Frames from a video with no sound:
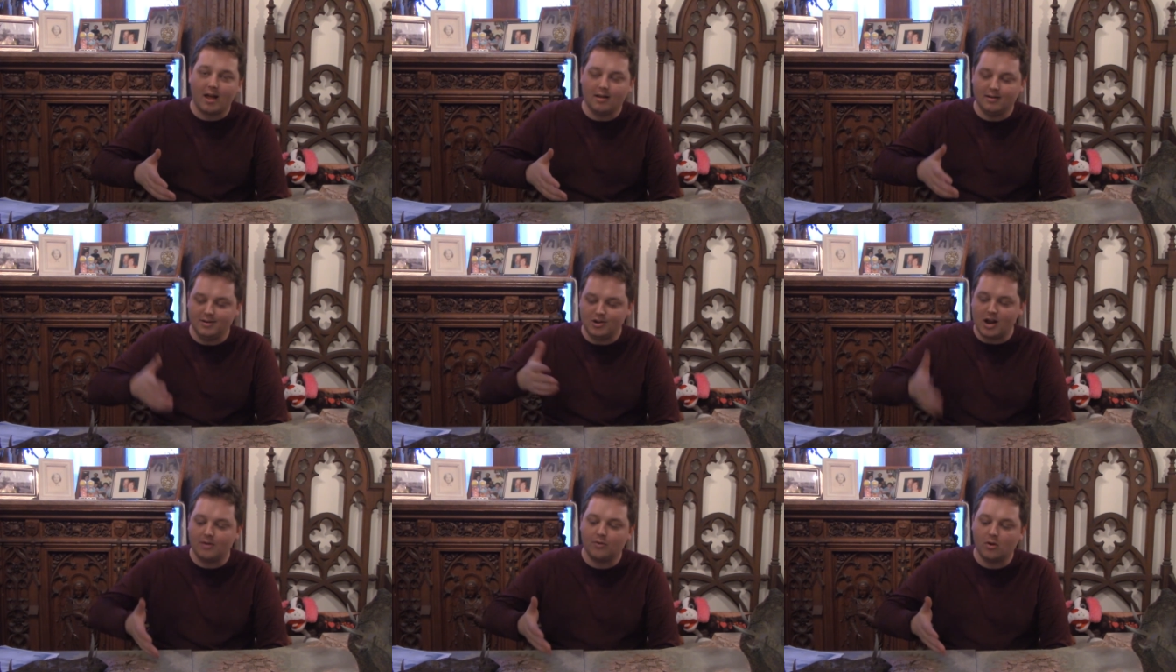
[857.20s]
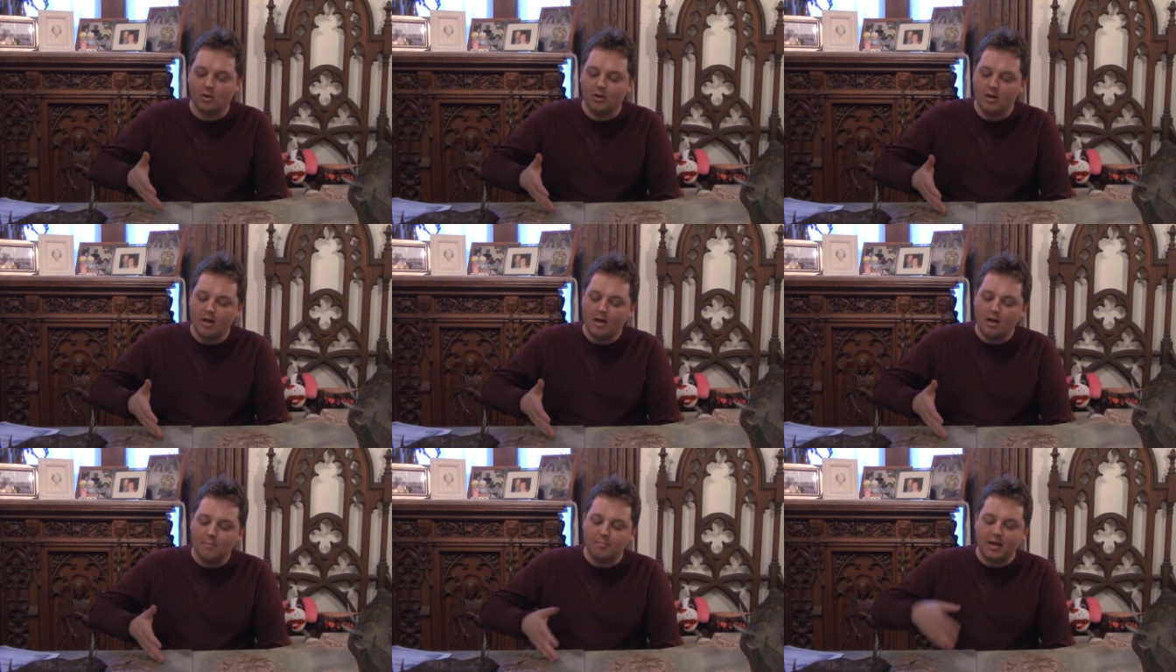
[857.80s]
general,
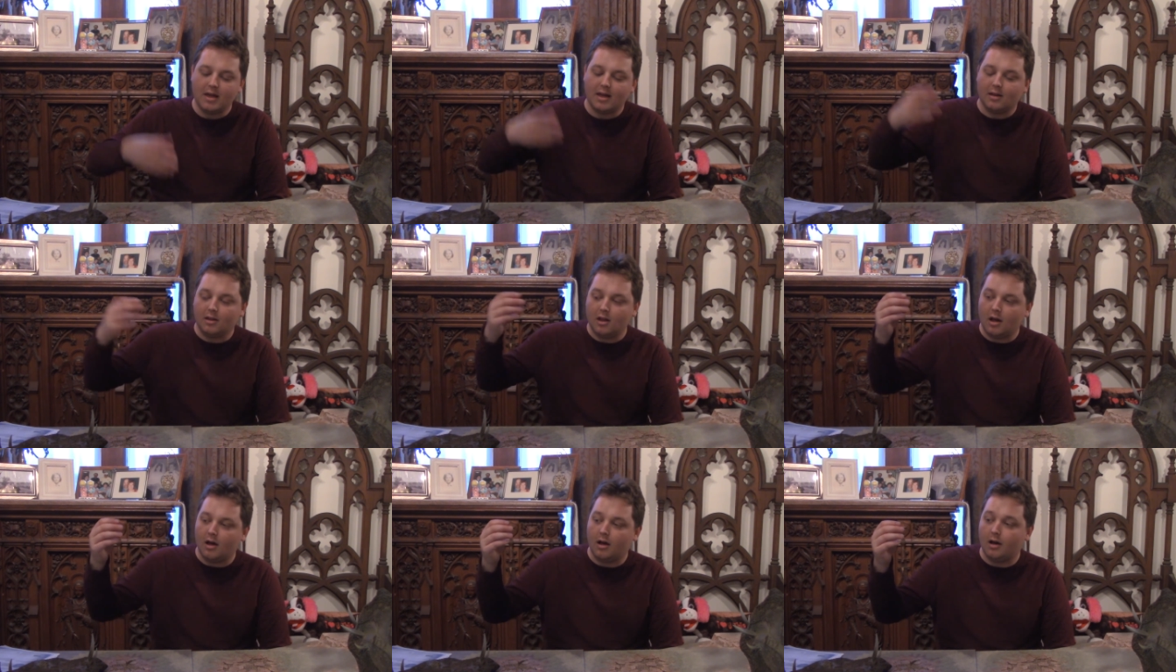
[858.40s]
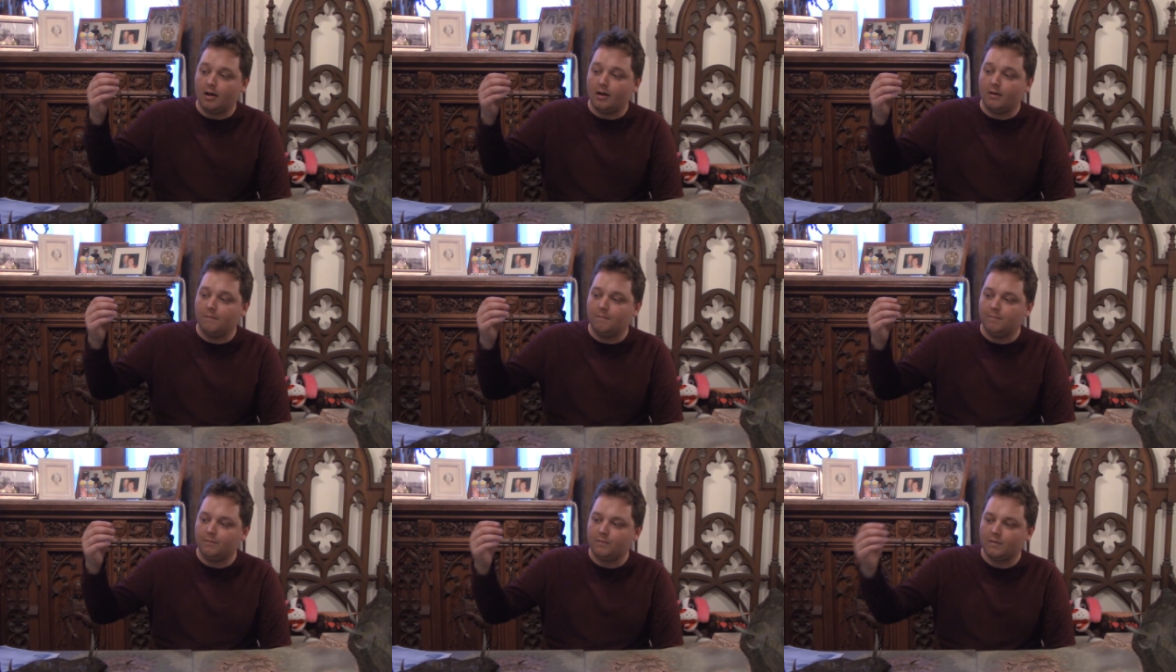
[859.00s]
be it the
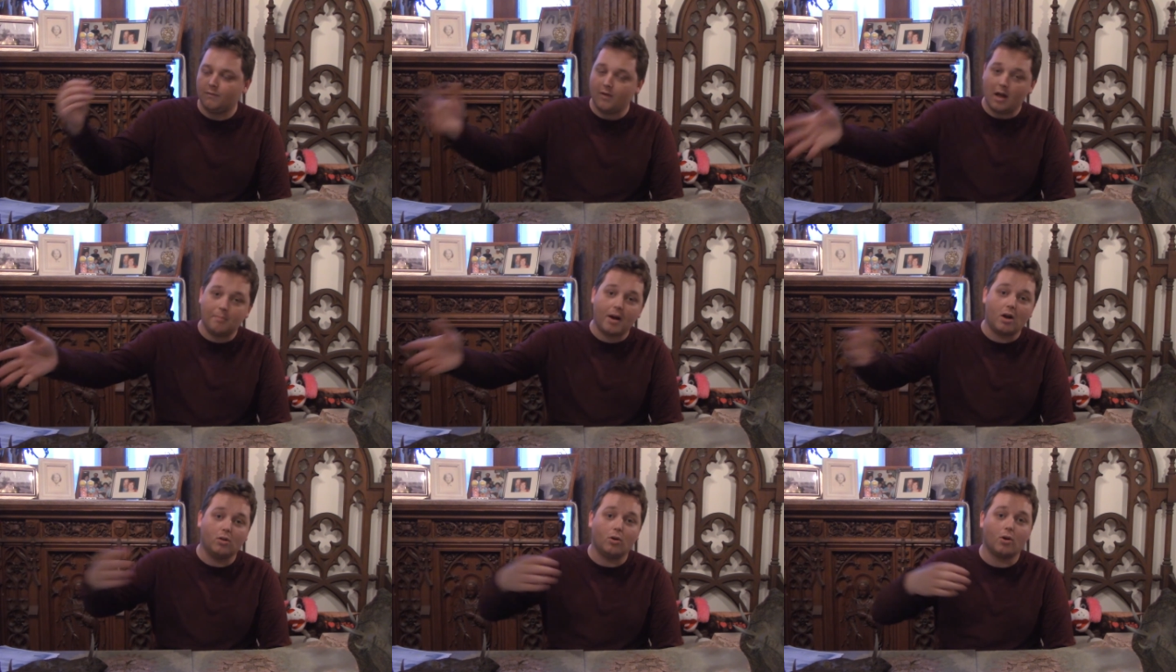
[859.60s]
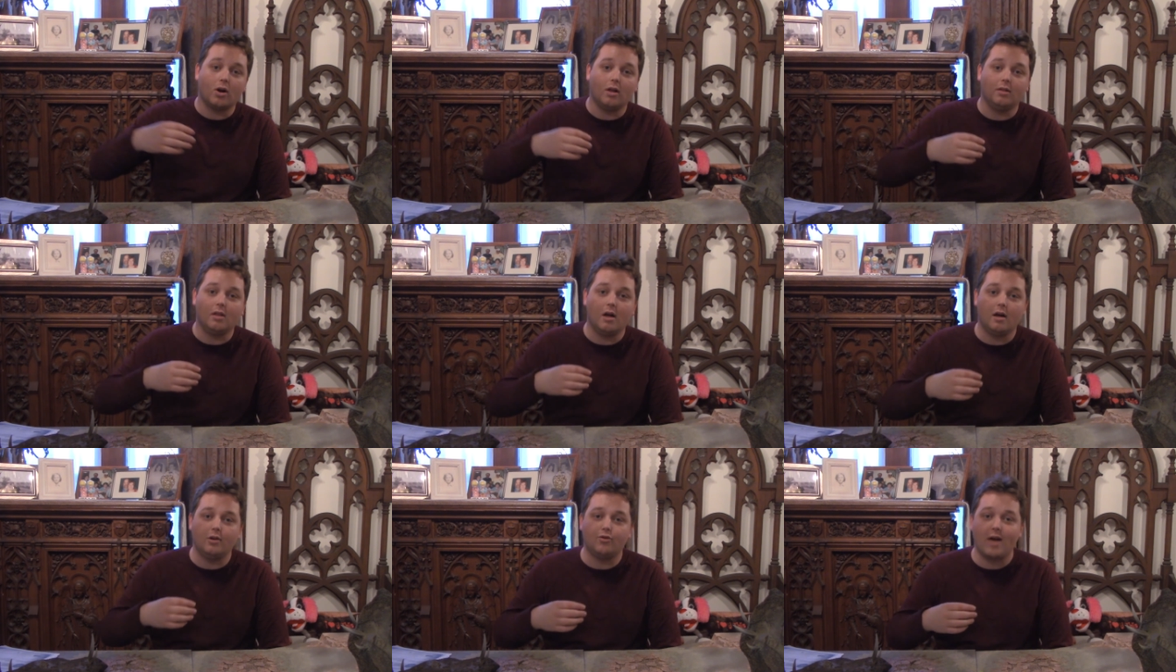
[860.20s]
Vampire Lord on
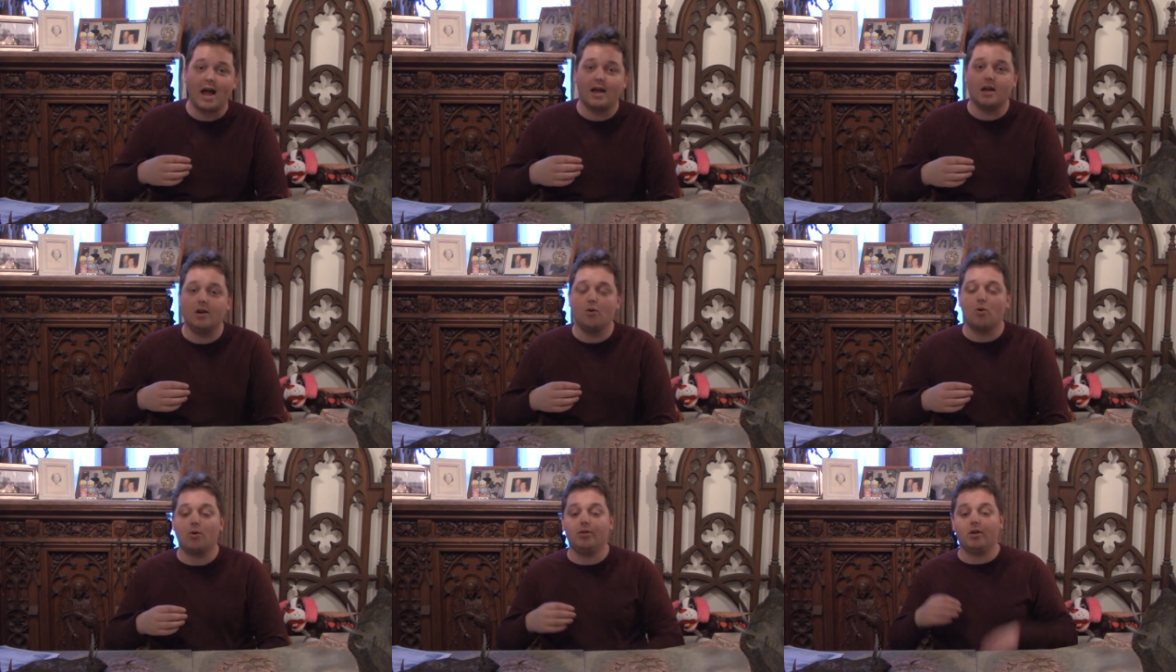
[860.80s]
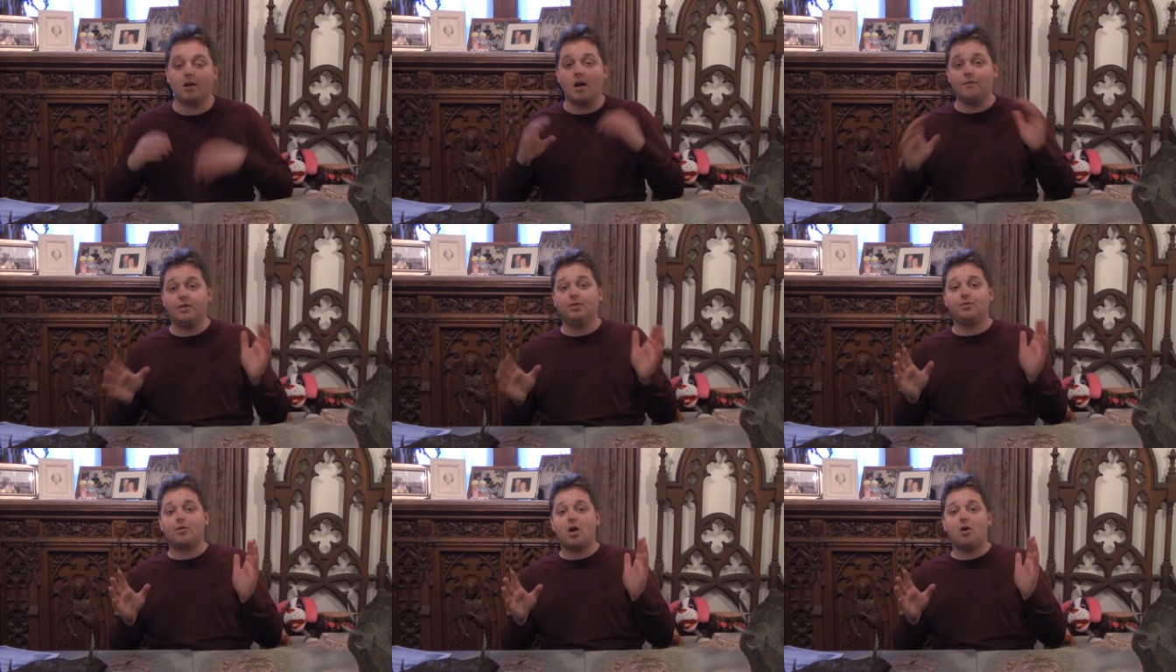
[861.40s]
the Dragon or the
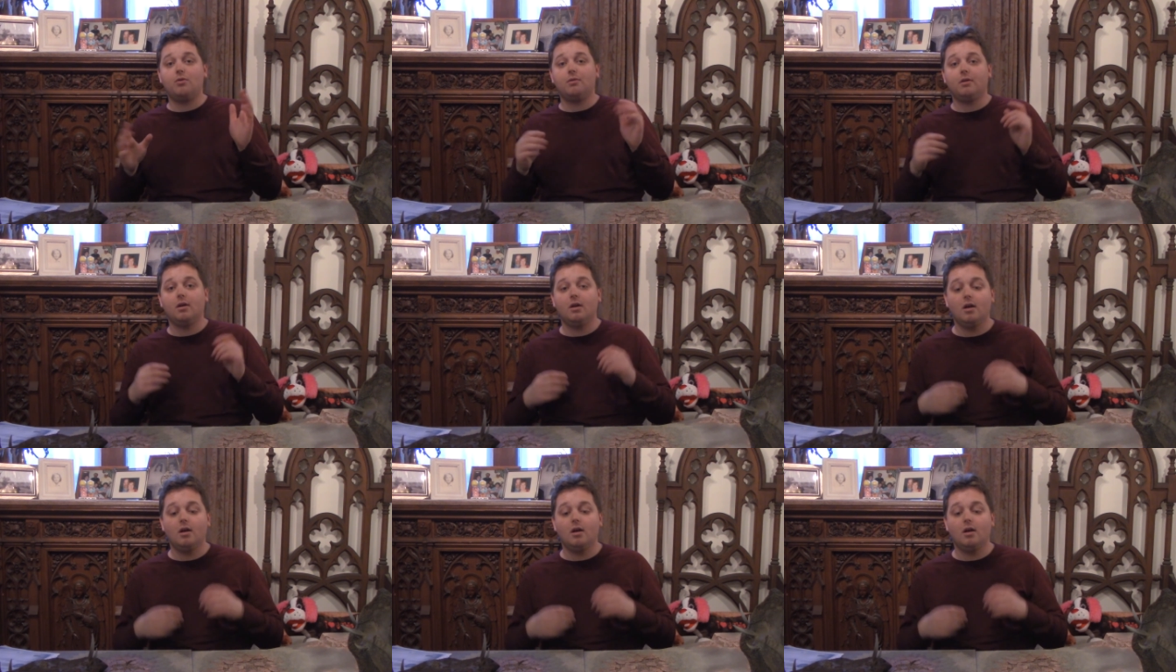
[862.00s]
Coven Throne,